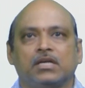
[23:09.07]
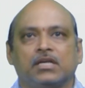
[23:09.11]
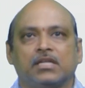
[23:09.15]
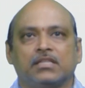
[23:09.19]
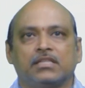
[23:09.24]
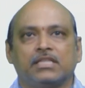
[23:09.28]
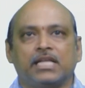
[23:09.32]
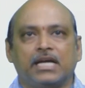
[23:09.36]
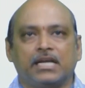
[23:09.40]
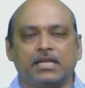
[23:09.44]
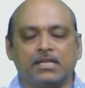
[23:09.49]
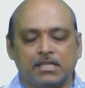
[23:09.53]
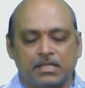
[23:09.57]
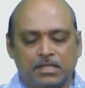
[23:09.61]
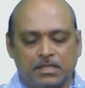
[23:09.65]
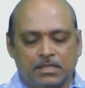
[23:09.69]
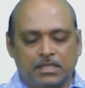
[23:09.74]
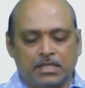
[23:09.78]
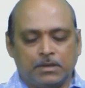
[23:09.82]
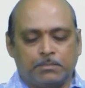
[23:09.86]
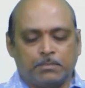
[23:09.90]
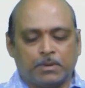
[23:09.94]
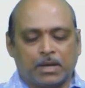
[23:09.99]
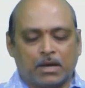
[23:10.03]
then
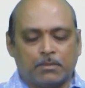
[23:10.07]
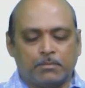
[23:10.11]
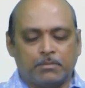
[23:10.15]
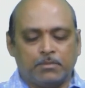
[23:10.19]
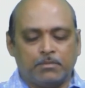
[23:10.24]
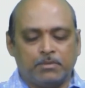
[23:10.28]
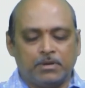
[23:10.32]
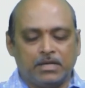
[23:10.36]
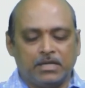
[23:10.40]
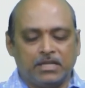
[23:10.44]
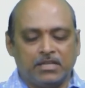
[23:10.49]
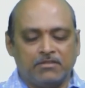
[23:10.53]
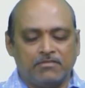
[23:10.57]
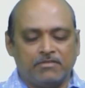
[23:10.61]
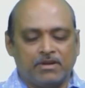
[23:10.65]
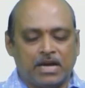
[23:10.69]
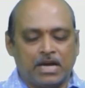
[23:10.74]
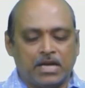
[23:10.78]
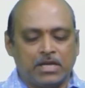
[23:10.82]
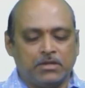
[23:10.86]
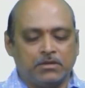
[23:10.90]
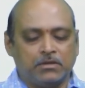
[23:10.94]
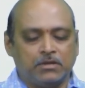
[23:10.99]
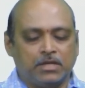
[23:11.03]
the probability
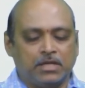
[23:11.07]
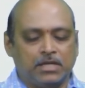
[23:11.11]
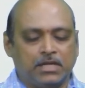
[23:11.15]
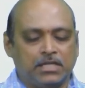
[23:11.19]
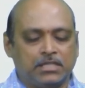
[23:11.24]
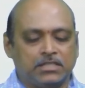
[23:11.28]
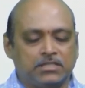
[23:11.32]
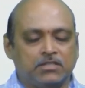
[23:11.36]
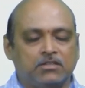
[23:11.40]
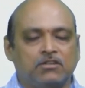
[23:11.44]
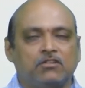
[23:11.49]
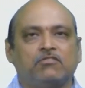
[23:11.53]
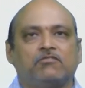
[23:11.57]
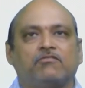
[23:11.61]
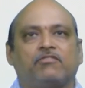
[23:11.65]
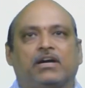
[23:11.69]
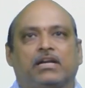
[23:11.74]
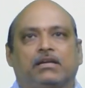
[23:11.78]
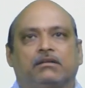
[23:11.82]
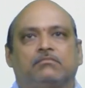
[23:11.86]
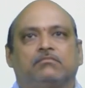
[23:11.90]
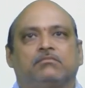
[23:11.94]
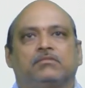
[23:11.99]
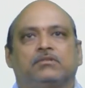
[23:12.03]
value is
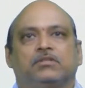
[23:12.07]
1.